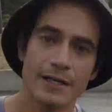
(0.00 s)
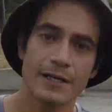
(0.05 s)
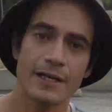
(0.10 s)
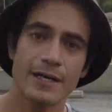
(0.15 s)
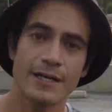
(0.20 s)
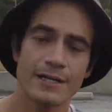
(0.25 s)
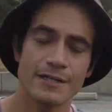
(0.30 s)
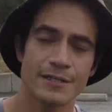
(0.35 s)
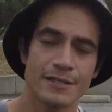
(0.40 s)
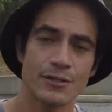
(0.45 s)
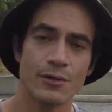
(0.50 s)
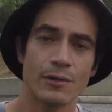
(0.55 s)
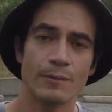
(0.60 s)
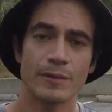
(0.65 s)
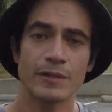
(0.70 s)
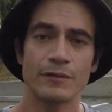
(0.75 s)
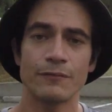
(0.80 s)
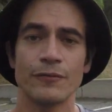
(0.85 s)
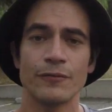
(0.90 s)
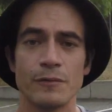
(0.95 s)
guys, so I'm
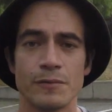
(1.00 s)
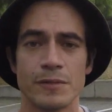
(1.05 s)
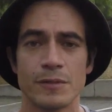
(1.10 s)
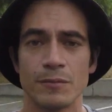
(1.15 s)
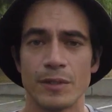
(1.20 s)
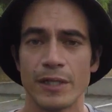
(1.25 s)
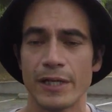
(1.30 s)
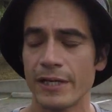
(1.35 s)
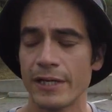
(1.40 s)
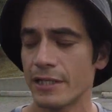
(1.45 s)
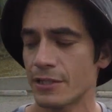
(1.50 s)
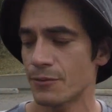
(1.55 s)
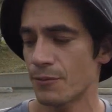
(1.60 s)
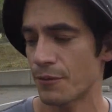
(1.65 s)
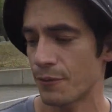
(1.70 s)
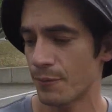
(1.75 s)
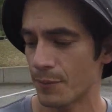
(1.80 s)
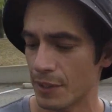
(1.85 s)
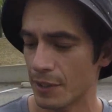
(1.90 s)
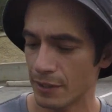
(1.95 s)
gonna film some lines
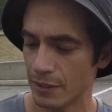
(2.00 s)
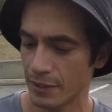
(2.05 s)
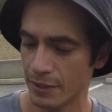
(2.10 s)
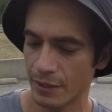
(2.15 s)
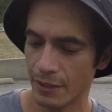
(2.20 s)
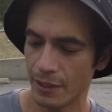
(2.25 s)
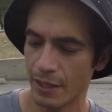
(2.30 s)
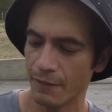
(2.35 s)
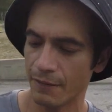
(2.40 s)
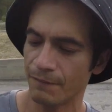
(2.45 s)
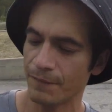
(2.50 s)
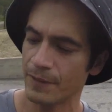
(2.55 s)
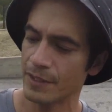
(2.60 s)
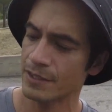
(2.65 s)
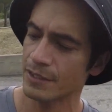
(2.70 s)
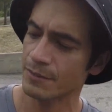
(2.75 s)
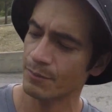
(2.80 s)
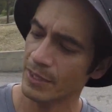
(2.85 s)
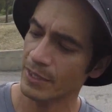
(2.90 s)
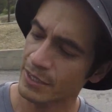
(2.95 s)
with my
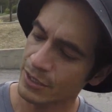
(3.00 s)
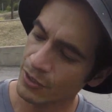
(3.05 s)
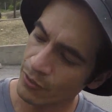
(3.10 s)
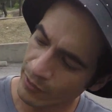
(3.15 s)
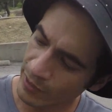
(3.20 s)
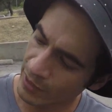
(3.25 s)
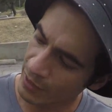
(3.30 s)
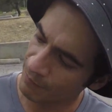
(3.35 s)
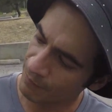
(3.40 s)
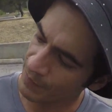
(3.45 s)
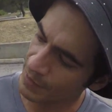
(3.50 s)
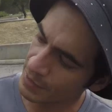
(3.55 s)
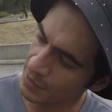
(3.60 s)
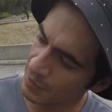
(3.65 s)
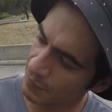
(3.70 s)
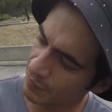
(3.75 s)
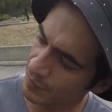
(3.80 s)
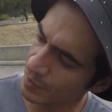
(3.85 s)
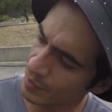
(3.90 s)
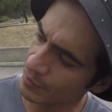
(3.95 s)
Sony
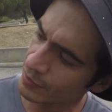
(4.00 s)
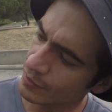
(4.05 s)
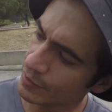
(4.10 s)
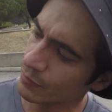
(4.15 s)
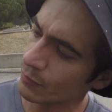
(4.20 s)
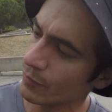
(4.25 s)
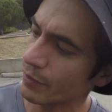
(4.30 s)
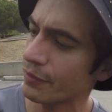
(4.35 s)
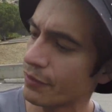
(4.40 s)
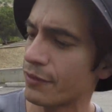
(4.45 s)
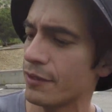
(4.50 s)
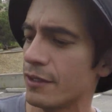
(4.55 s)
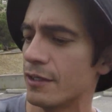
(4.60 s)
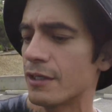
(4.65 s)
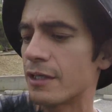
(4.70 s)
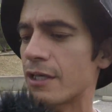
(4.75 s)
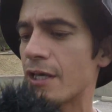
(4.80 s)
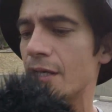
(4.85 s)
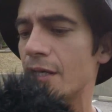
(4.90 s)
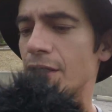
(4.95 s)
FS700 with the
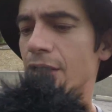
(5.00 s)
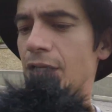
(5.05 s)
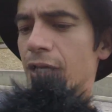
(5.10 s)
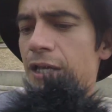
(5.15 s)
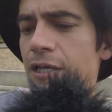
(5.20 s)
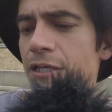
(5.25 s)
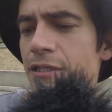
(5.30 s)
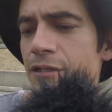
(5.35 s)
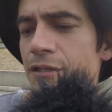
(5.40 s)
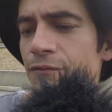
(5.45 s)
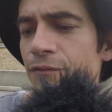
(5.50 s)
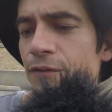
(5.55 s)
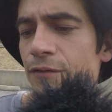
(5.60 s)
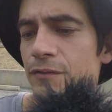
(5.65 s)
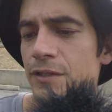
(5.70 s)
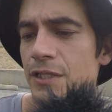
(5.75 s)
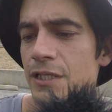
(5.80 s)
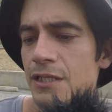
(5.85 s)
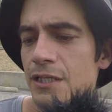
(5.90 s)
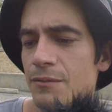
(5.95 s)
Canon 8 to
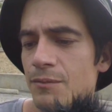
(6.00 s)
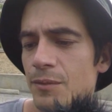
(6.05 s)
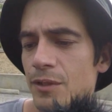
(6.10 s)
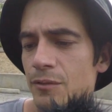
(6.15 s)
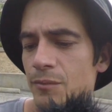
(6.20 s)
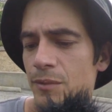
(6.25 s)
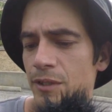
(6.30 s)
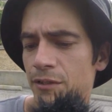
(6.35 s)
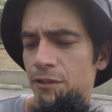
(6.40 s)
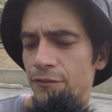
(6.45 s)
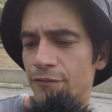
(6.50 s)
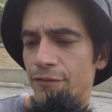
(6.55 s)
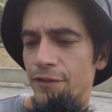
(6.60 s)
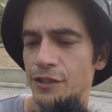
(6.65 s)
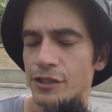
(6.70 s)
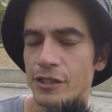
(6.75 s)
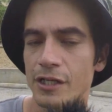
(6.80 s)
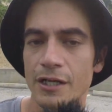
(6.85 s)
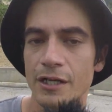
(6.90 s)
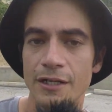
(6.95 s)
15 millimeter
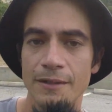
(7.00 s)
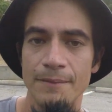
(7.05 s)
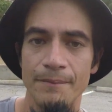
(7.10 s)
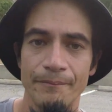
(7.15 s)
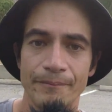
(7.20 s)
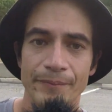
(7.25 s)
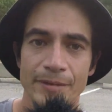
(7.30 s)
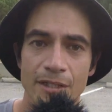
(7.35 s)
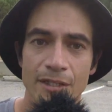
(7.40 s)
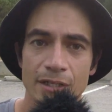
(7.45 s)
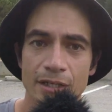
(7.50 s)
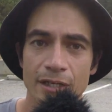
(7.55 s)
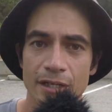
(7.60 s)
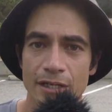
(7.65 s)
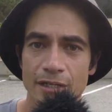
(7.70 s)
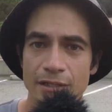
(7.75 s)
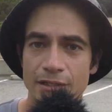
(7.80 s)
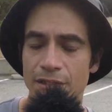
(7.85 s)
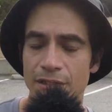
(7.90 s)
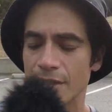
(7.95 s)
fisheye.
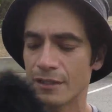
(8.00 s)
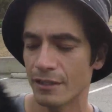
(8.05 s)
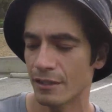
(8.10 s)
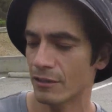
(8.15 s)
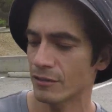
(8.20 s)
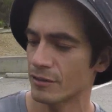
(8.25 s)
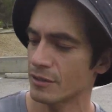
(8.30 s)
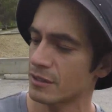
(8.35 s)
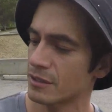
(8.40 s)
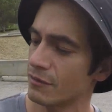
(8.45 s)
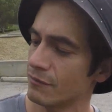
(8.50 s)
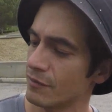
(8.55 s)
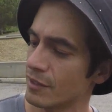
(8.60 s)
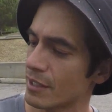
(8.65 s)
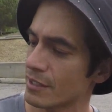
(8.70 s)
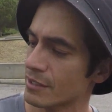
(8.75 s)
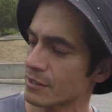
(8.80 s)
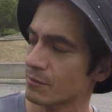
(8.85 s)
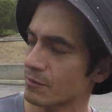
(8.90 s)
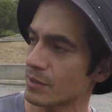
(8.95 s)
And I'll just give you
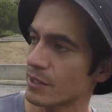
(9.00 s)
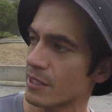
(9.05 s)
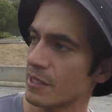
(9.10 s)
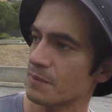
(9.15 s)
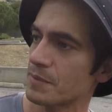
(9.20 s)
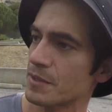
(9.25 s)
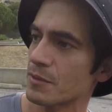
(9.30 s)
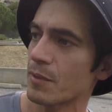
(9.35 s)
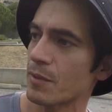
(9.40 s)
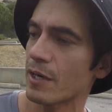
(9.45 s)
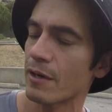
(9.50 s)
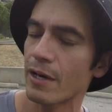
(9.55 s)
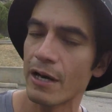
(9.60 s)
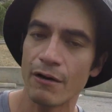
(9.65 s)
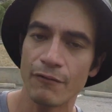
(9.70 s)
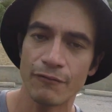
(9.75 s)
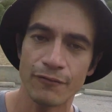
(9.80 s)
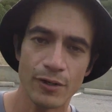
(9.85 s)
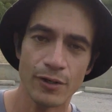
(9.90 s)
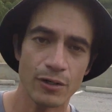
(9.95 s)
guys some tips about
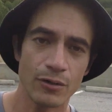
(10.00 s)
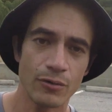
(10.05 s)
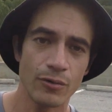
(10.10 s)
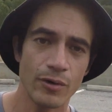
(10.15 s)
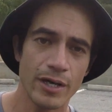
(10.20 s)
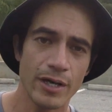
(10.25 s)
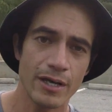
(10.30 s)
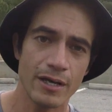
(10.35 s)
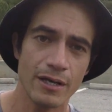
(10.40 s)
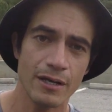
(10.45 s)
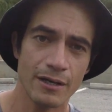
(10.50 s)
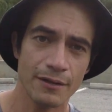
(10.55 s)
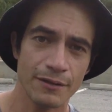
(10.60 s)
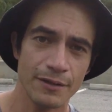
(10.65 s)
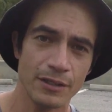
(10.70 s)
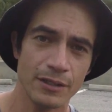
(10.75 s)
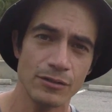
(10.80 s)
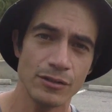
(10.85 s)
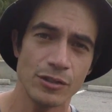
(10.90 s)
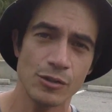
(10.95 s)
how far away I
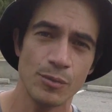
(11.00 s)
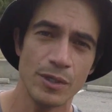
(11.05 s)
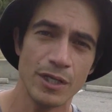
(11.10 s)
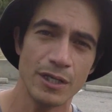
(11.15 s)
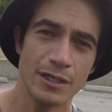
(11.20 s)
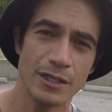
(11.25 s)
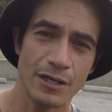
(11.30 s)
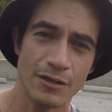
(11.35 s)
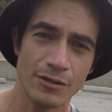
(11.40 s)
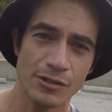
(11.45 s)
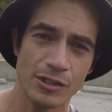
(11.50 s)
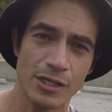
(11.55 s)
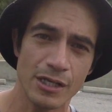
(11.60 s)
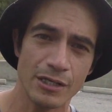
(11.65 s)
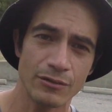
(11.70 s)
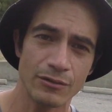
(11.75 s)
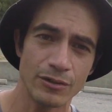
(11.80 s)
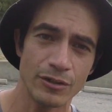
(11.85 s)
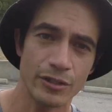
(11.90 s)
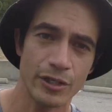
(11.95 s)
think you should be and how you should
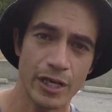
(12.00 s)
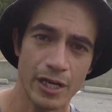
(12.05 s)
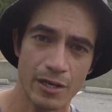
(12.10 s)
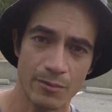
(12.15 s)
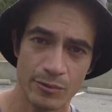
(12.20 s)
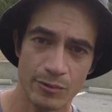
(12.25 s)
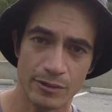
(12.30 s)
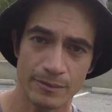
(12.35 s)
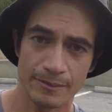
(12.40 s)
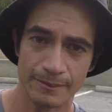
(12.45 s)
angle your camera.